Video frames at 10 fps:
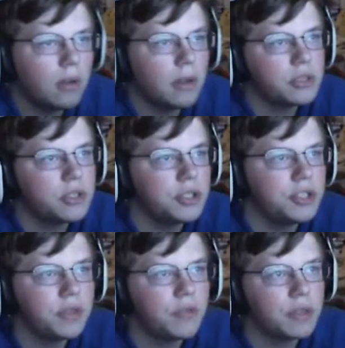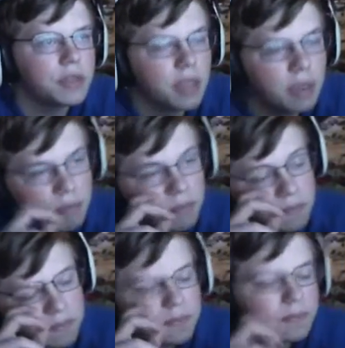Alright, that's G G for this game.
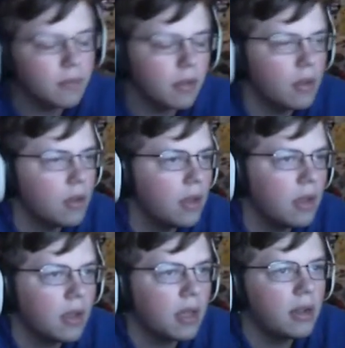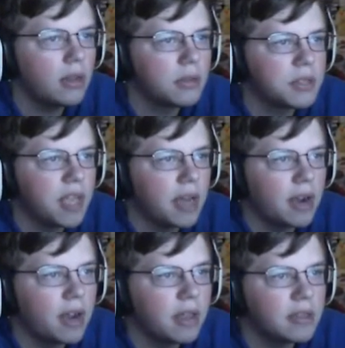Got a little sad
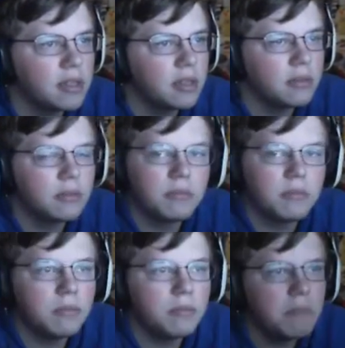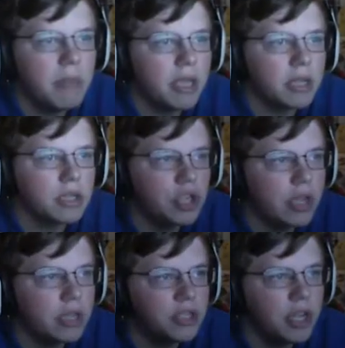I didn't get to make a
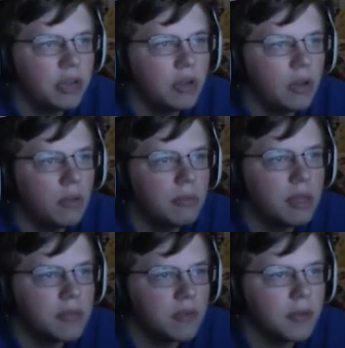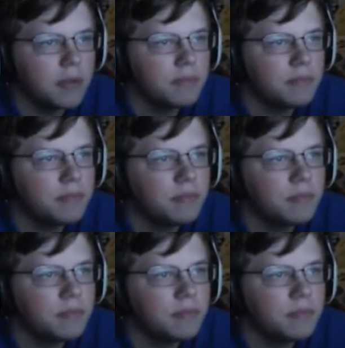giant Jade Golem, but that's fine.